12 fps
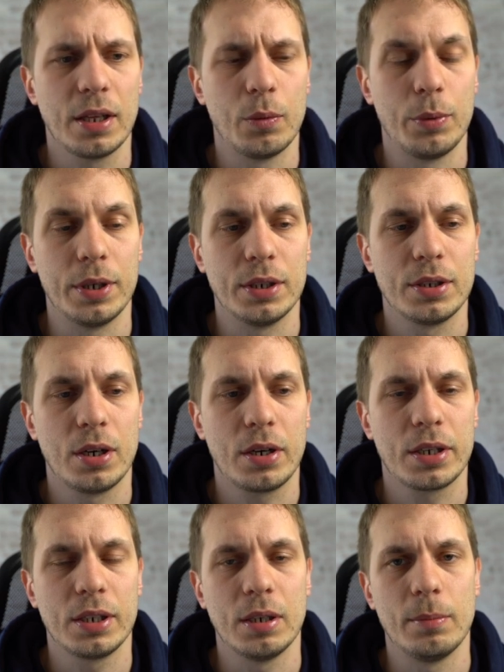that we are
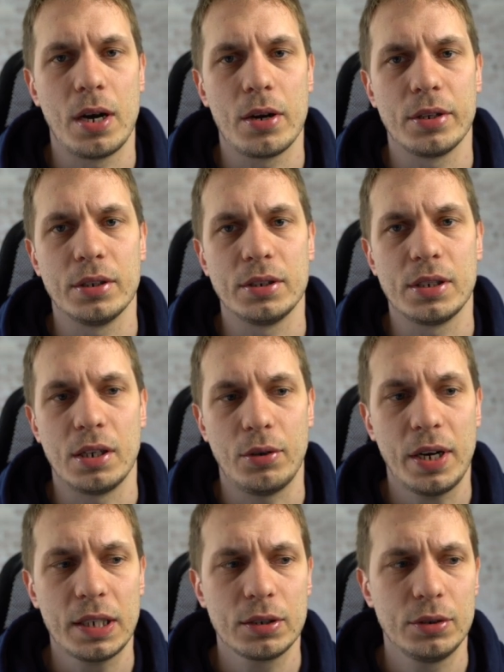talking about a
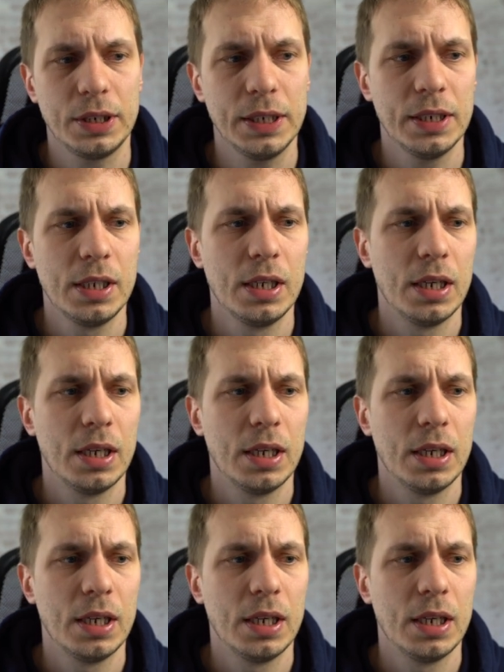directory,